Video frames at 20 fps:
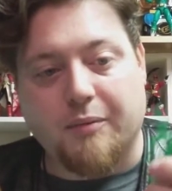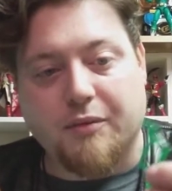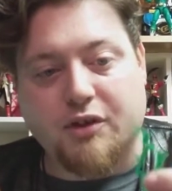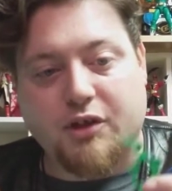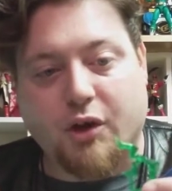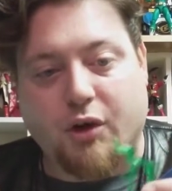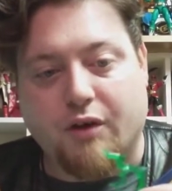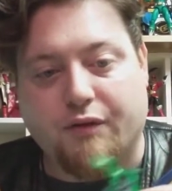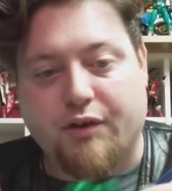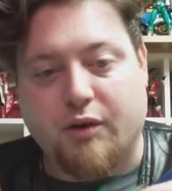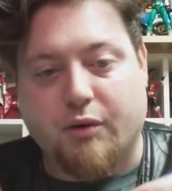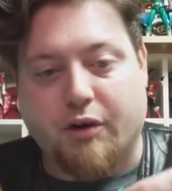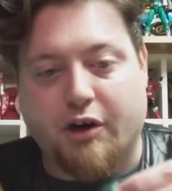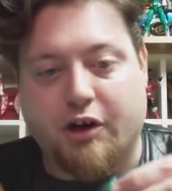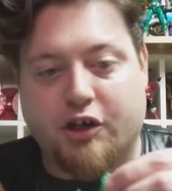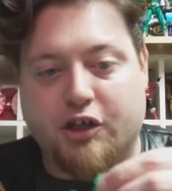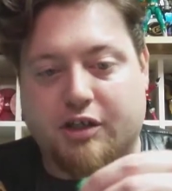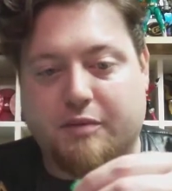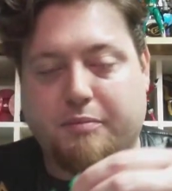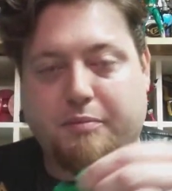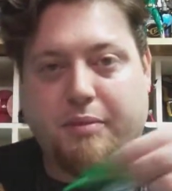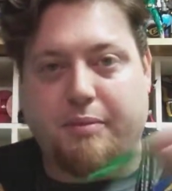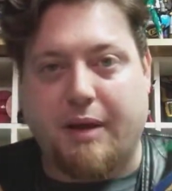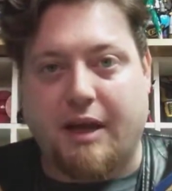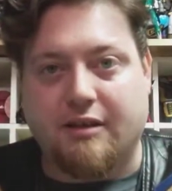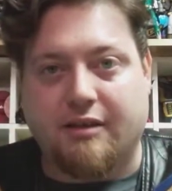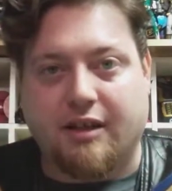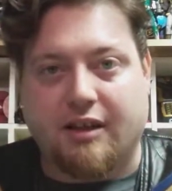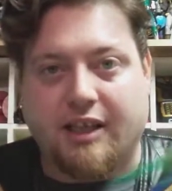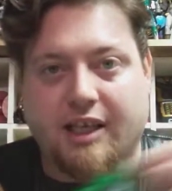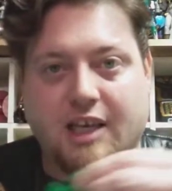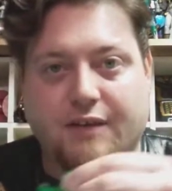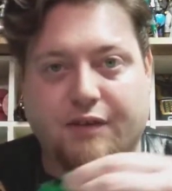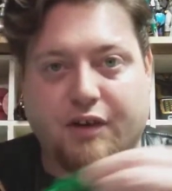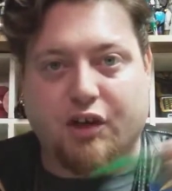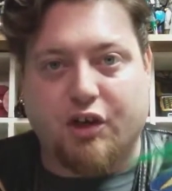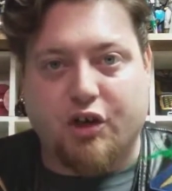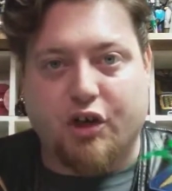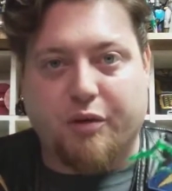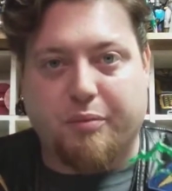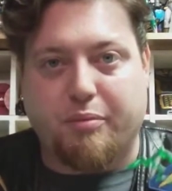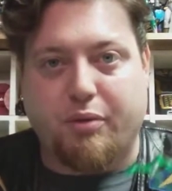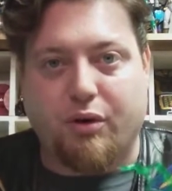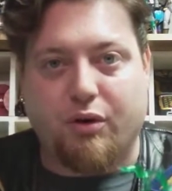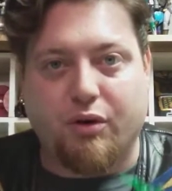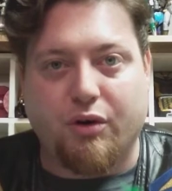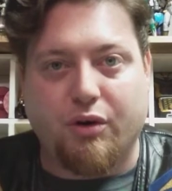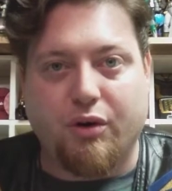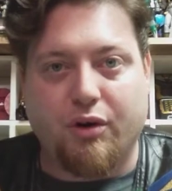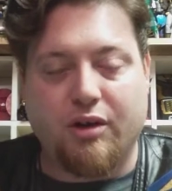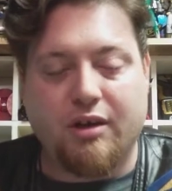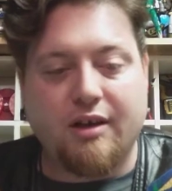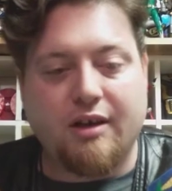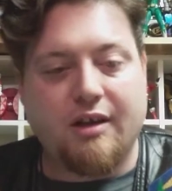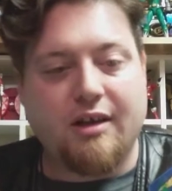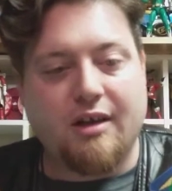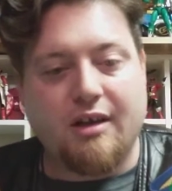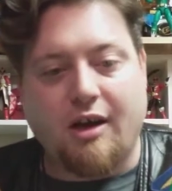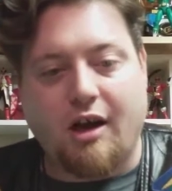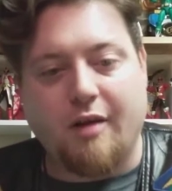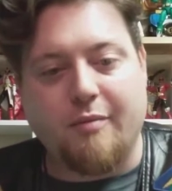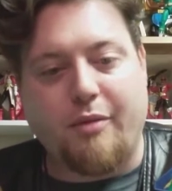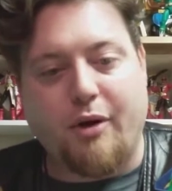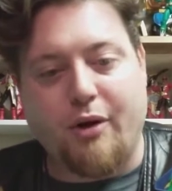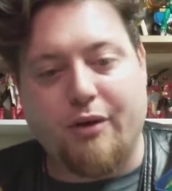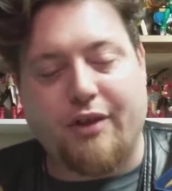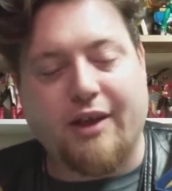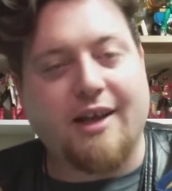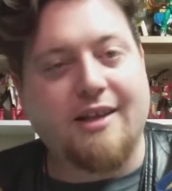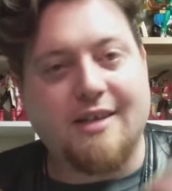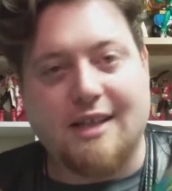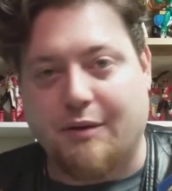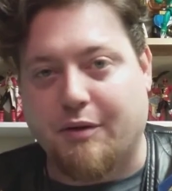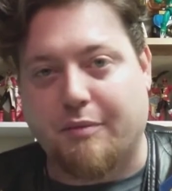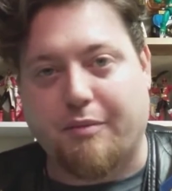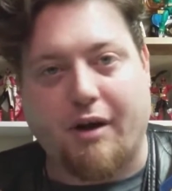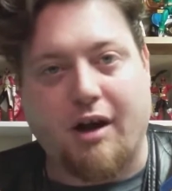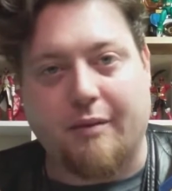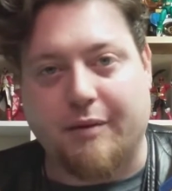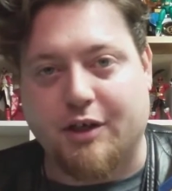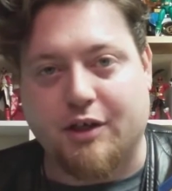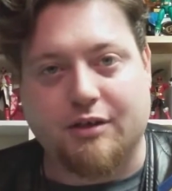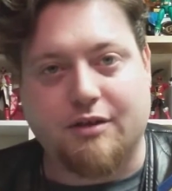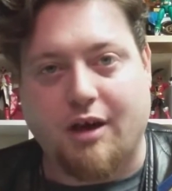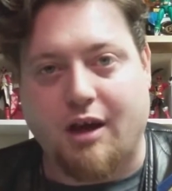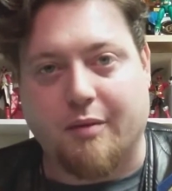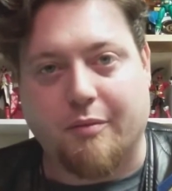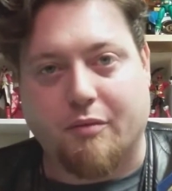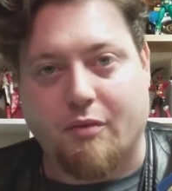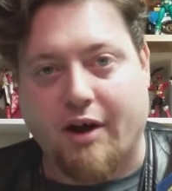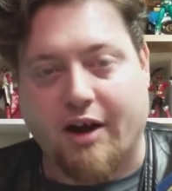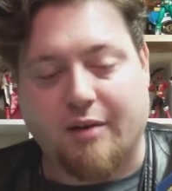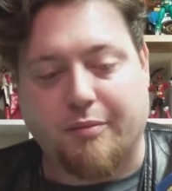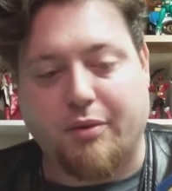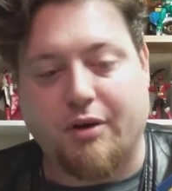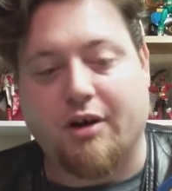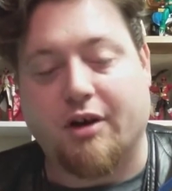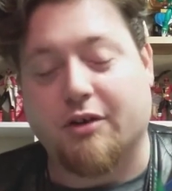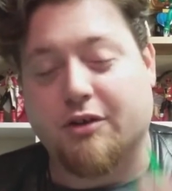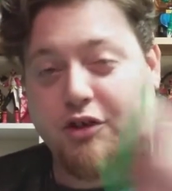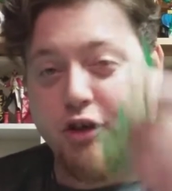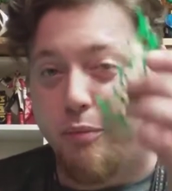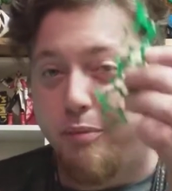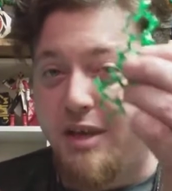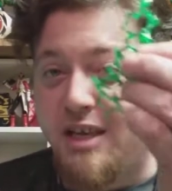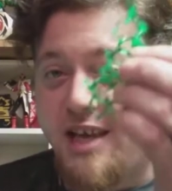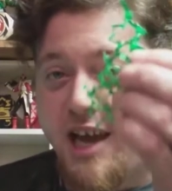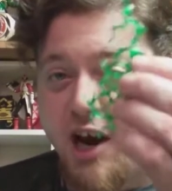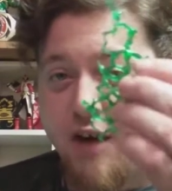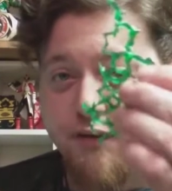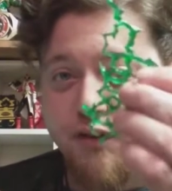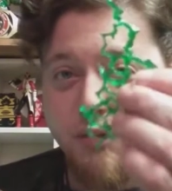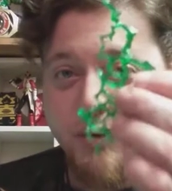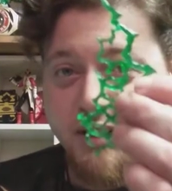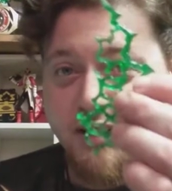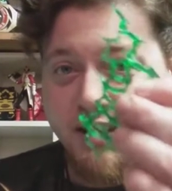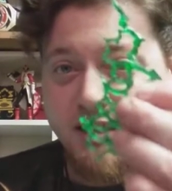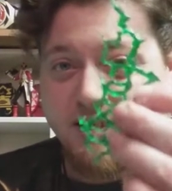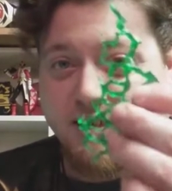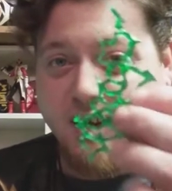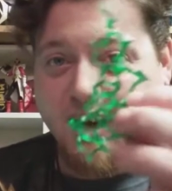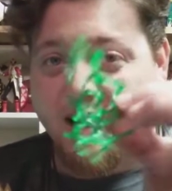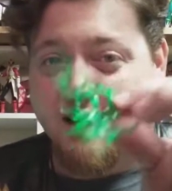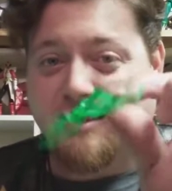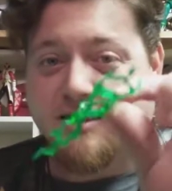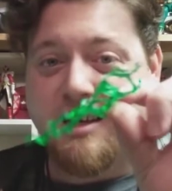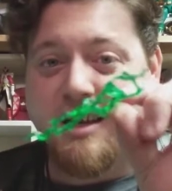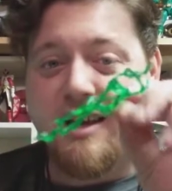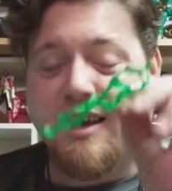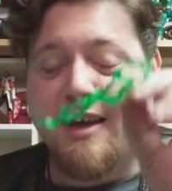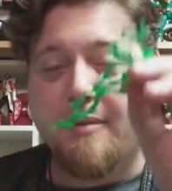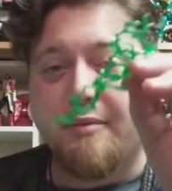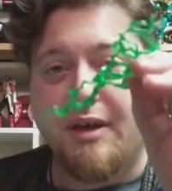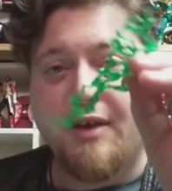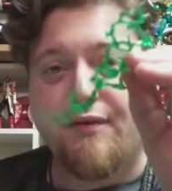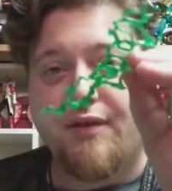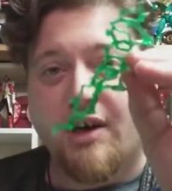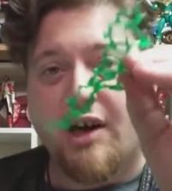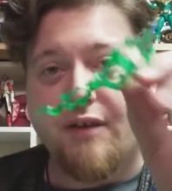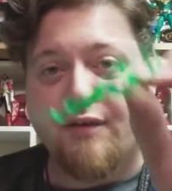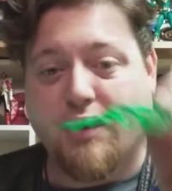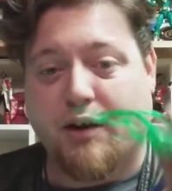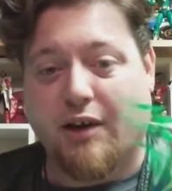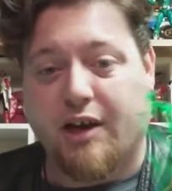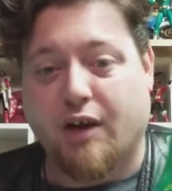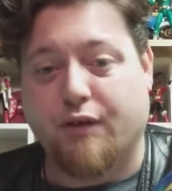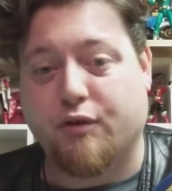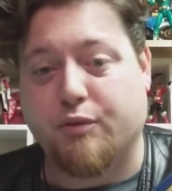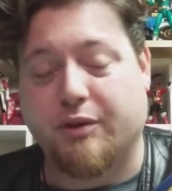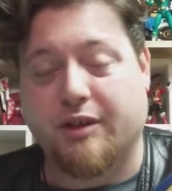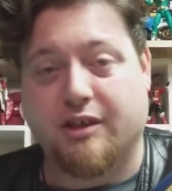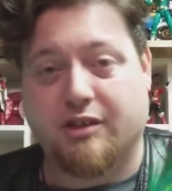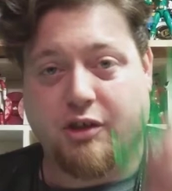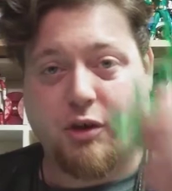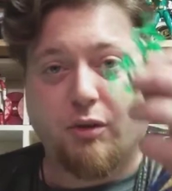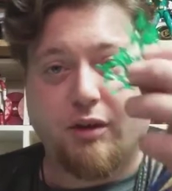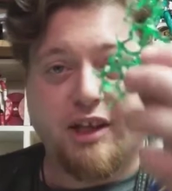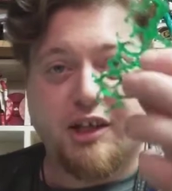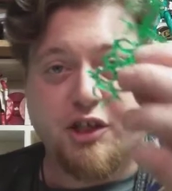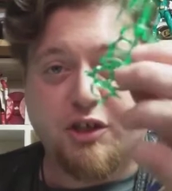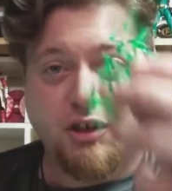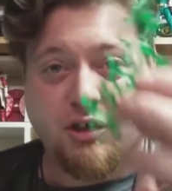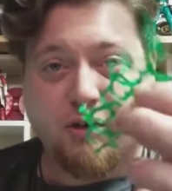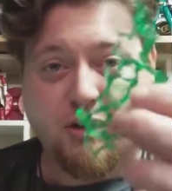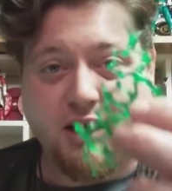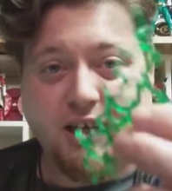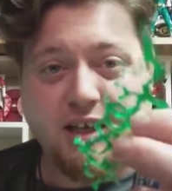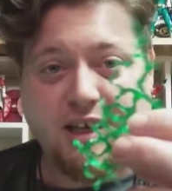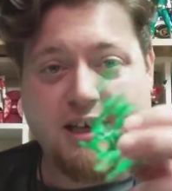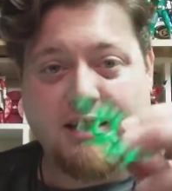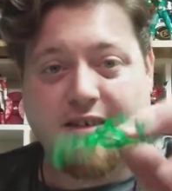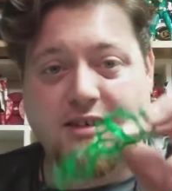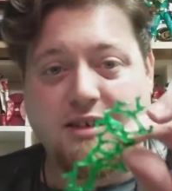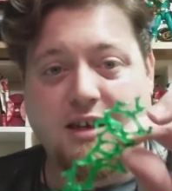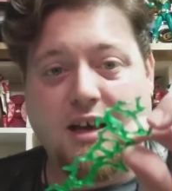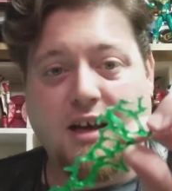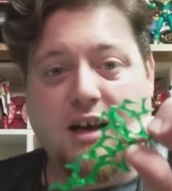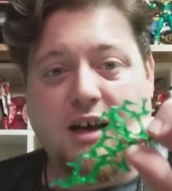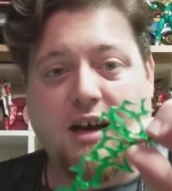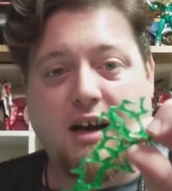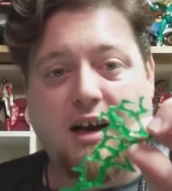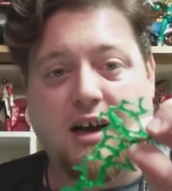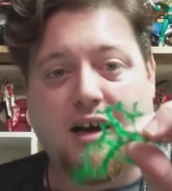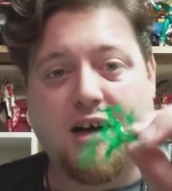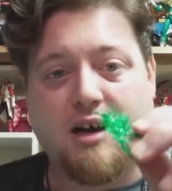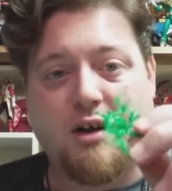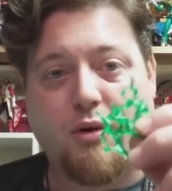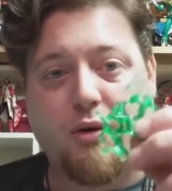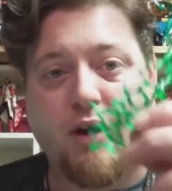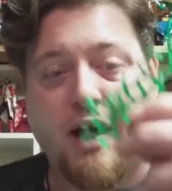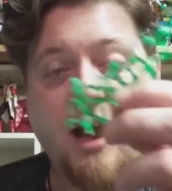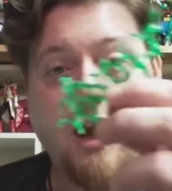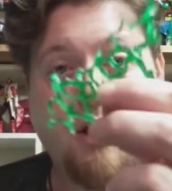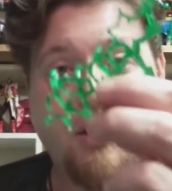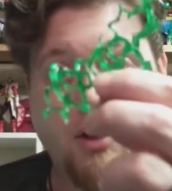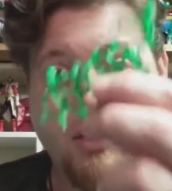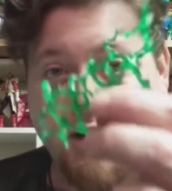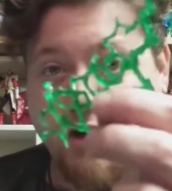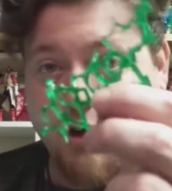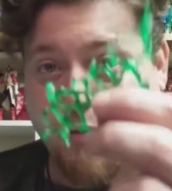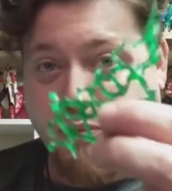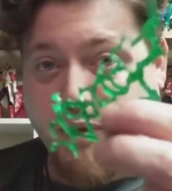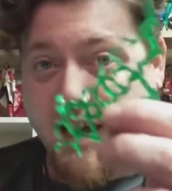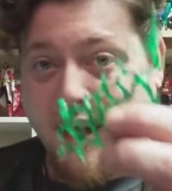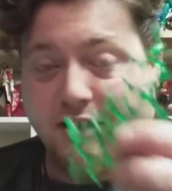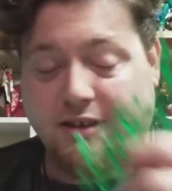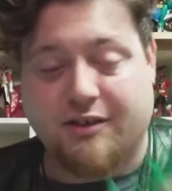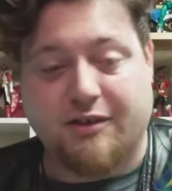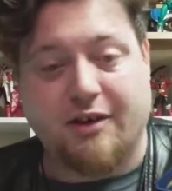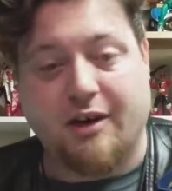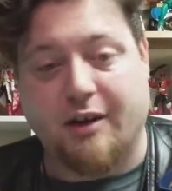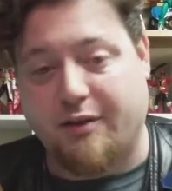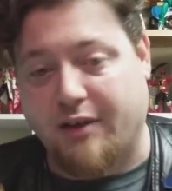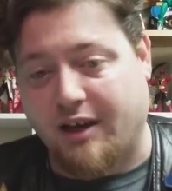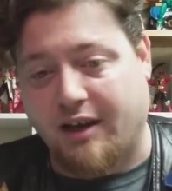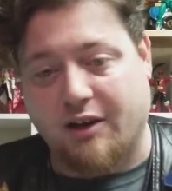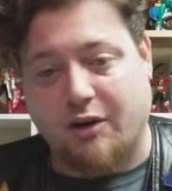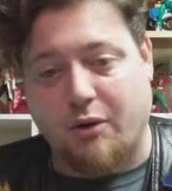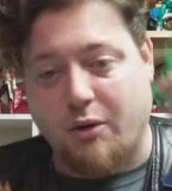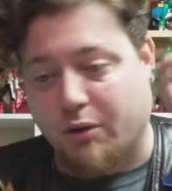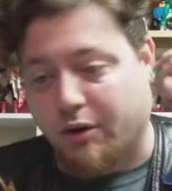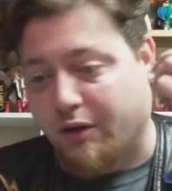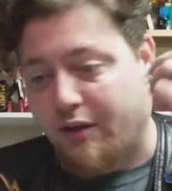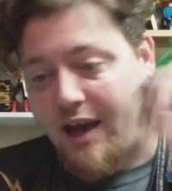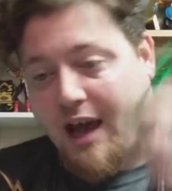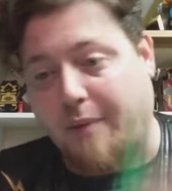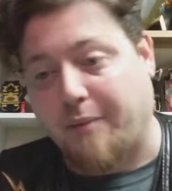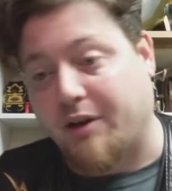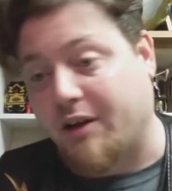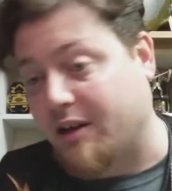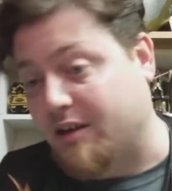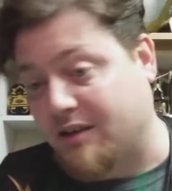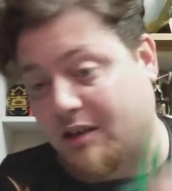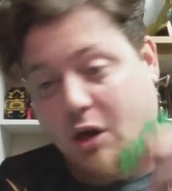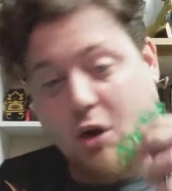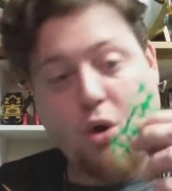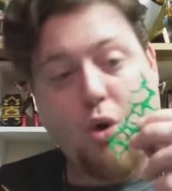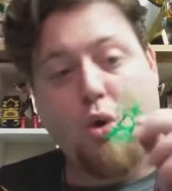So if you were to just basically give it a good pull on both ends, it would probably just come right apart. So be careful with this, guys. Be very, very careful with this. Don't let your little kids or your pets or anything get a hold of that, because